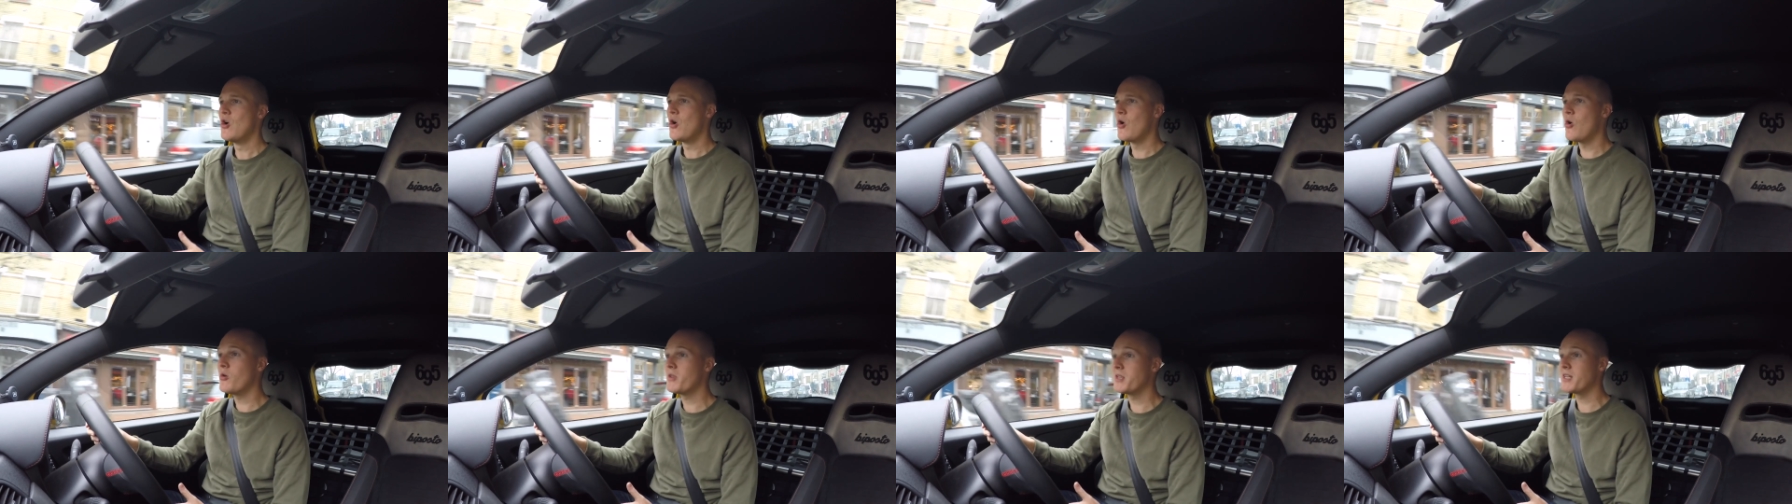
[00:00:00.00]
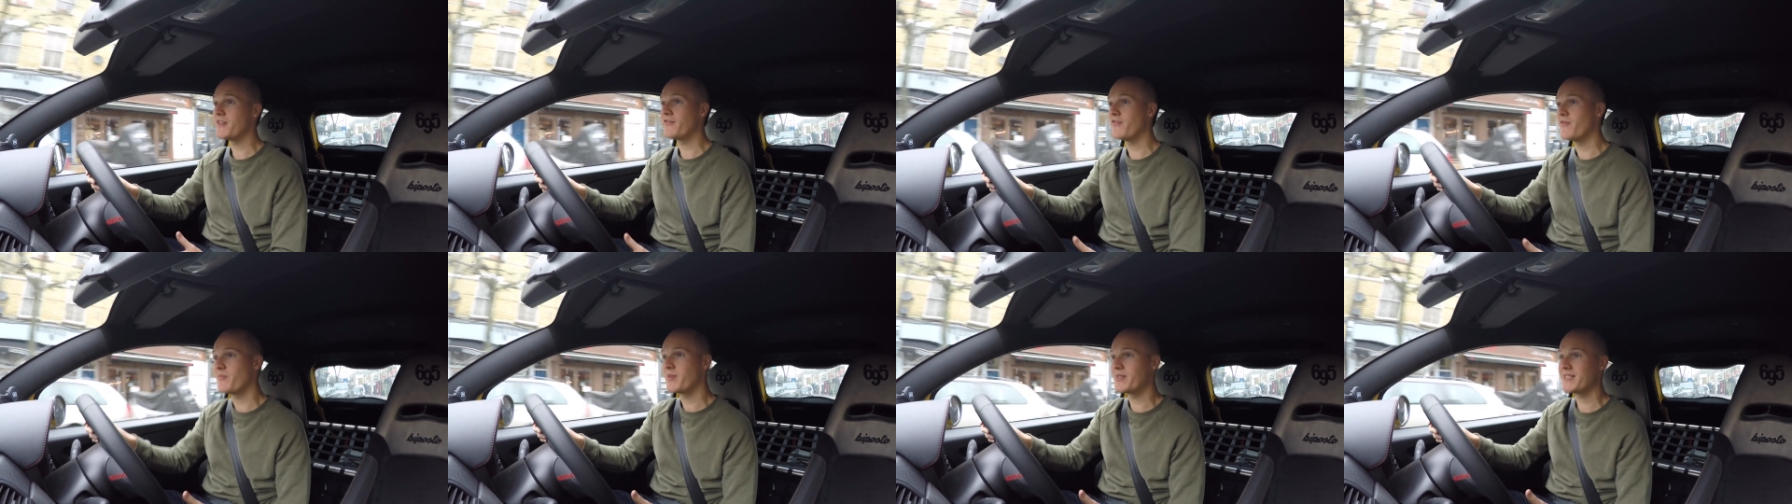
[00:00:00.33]
all the
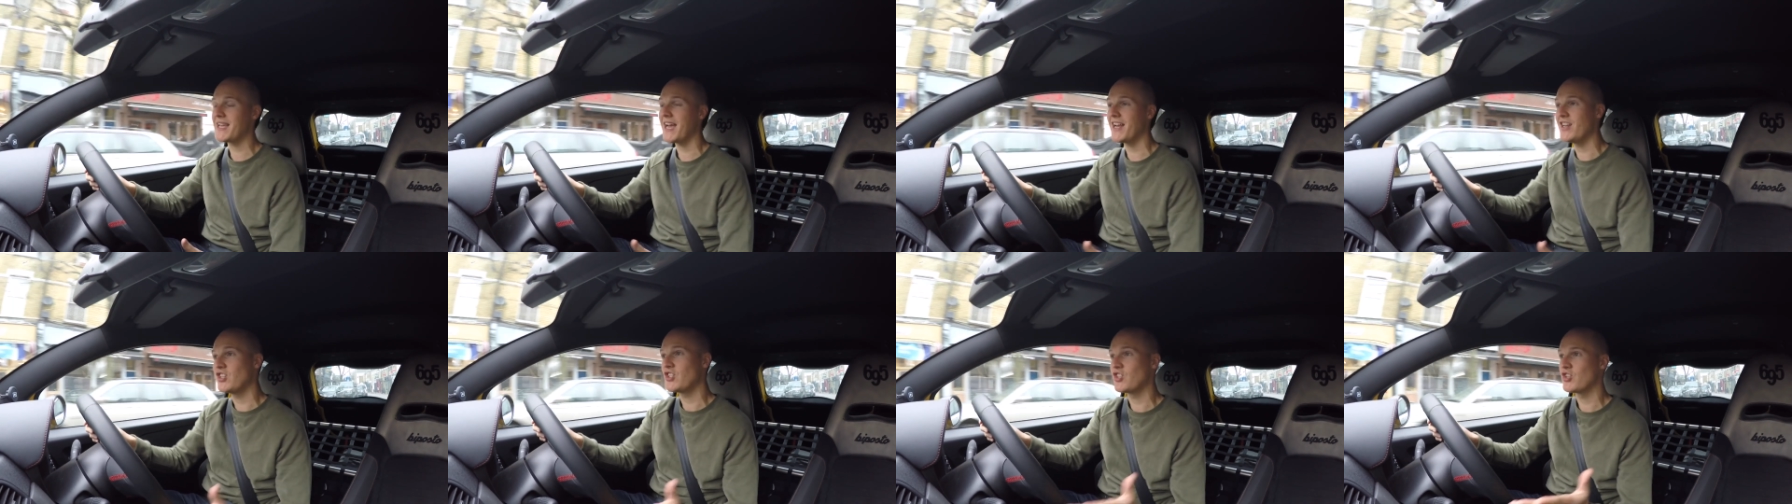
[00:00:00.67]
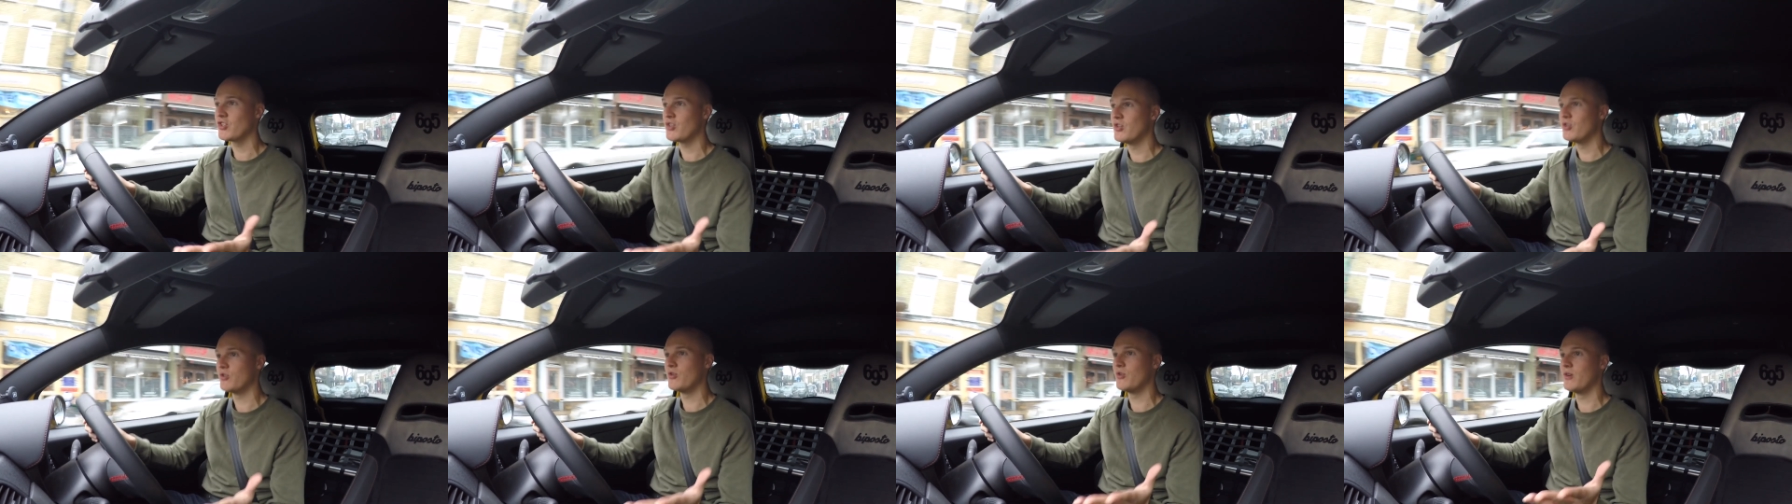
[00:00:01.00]
different
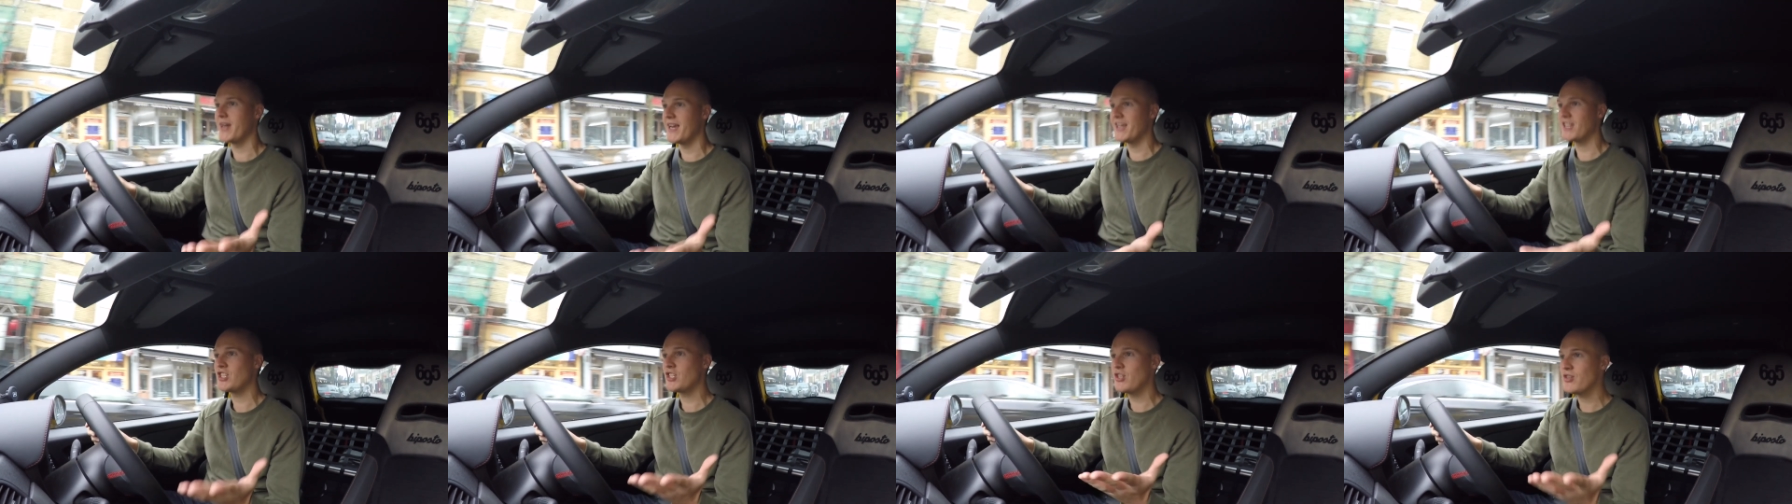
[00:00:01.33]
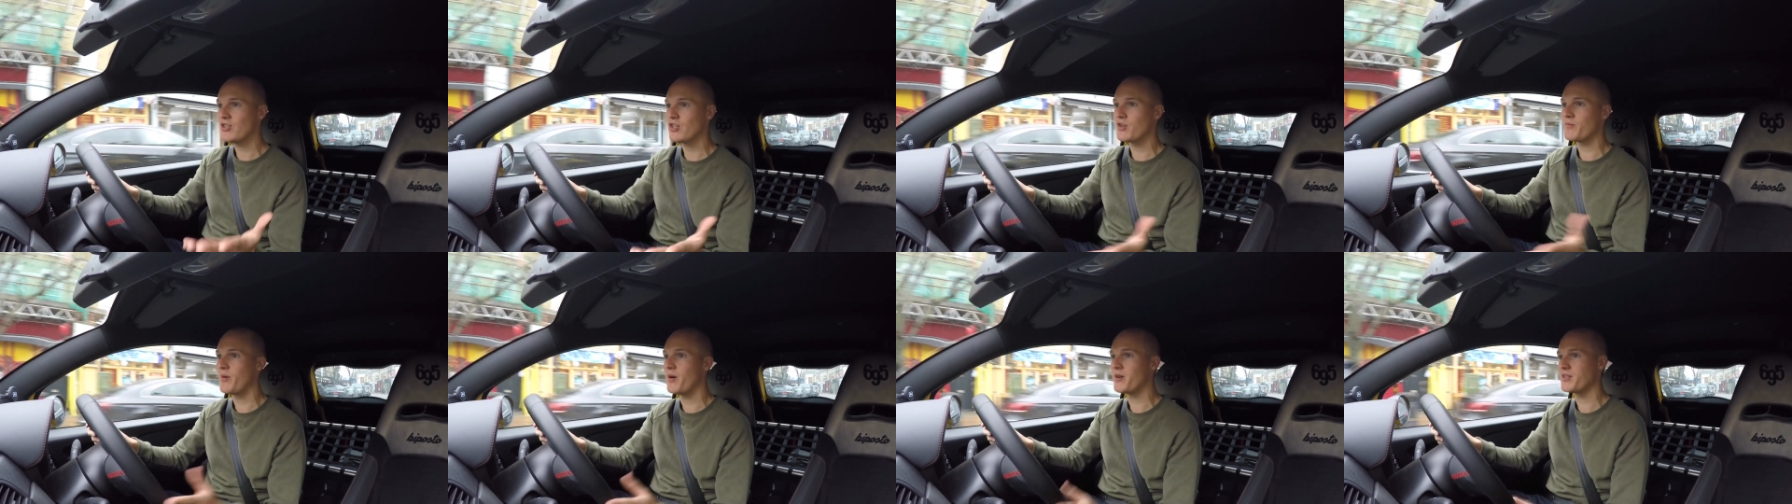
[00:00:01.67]
potential
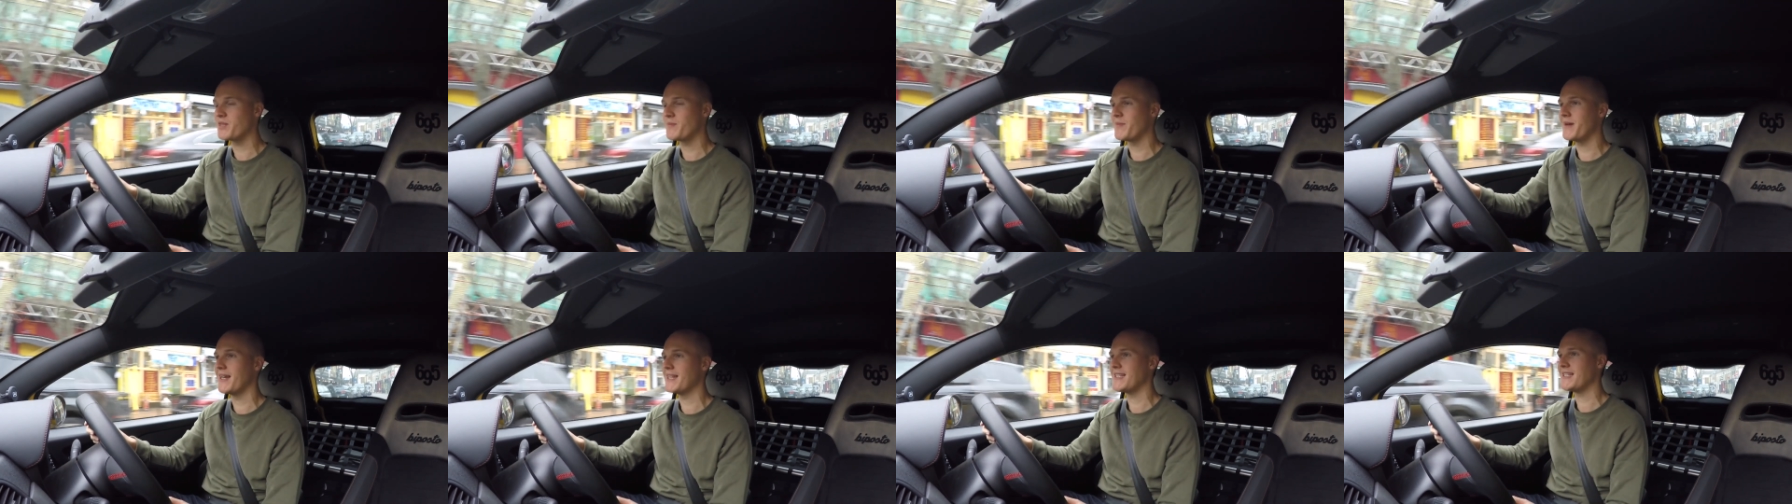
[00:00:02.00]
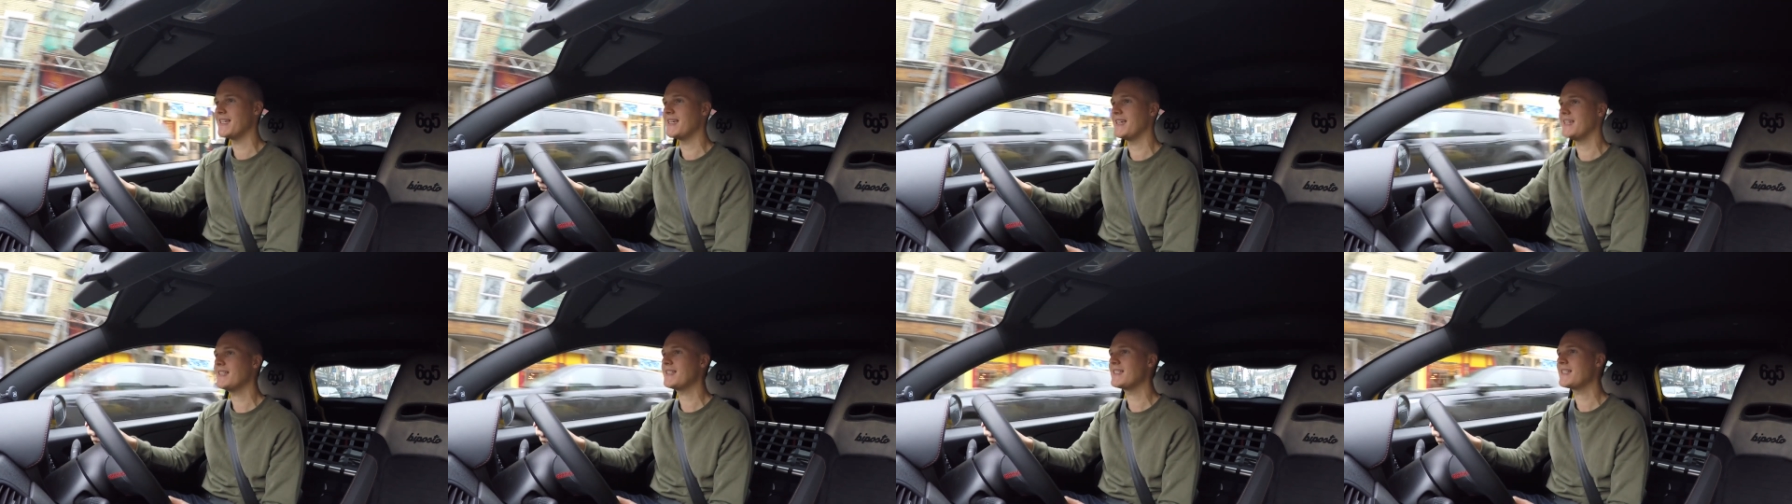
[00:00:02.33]
issues or
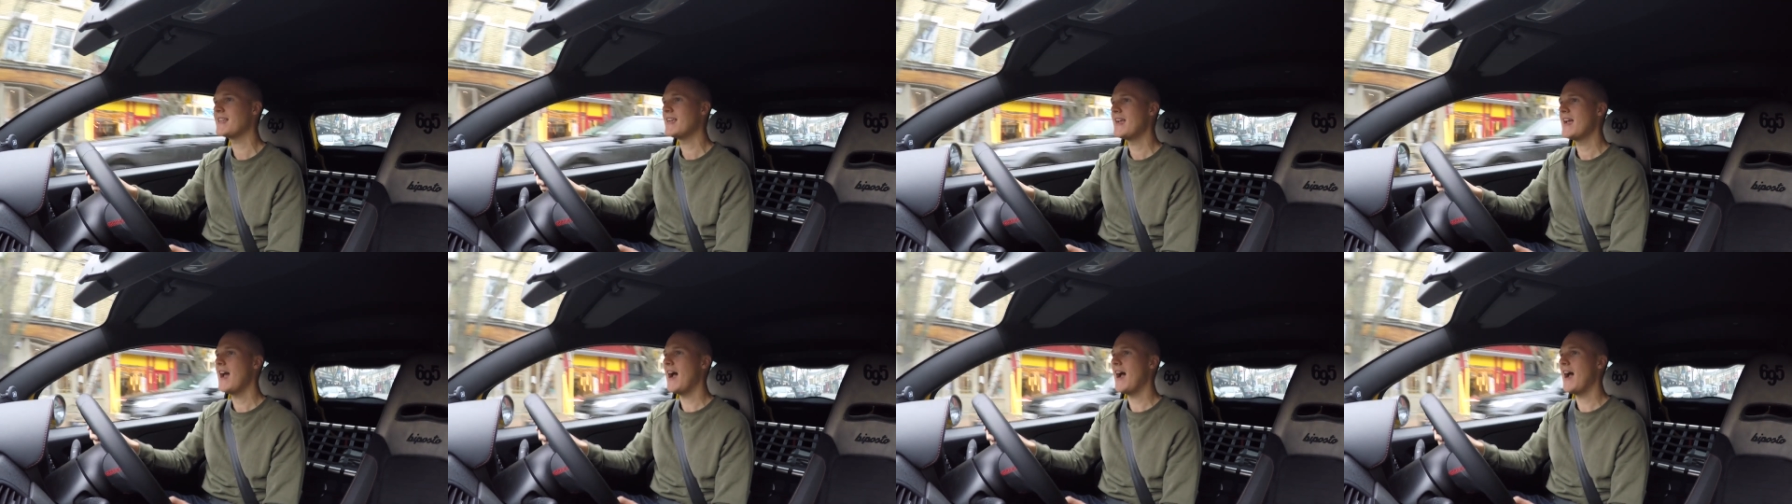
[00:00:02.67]
possibilities.